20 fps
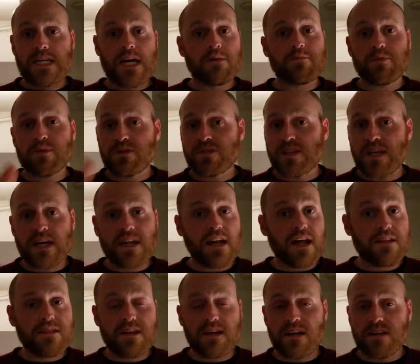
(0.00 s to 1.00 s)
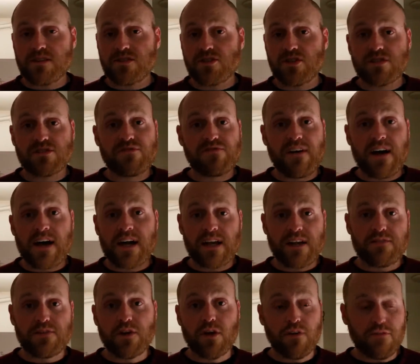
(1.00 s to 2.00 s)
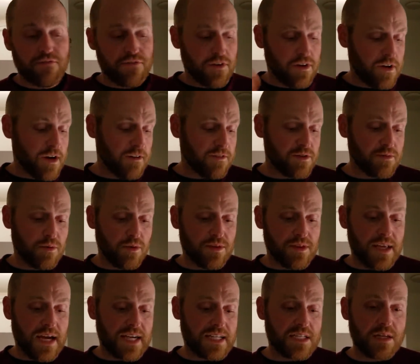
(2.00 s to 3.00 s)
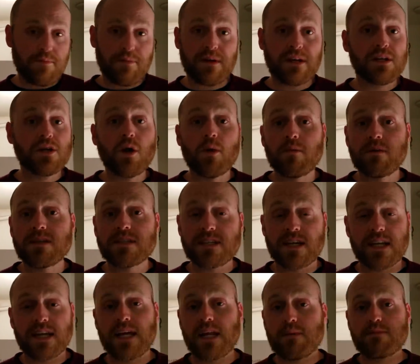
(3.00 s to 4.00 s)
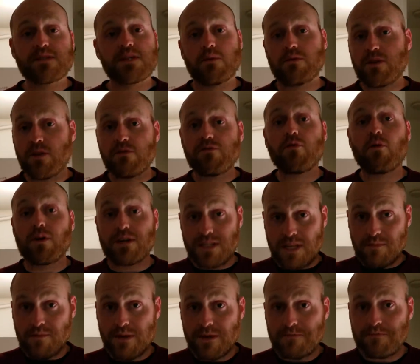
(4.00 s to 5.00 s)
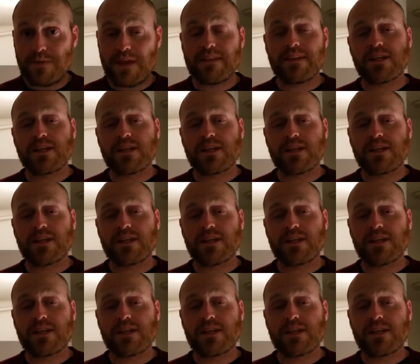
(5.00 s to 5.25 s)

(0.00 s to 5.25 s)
10% I think is just fine. If you don't feel comfortable not tipping, nobody's gonna get upset with you for tipping.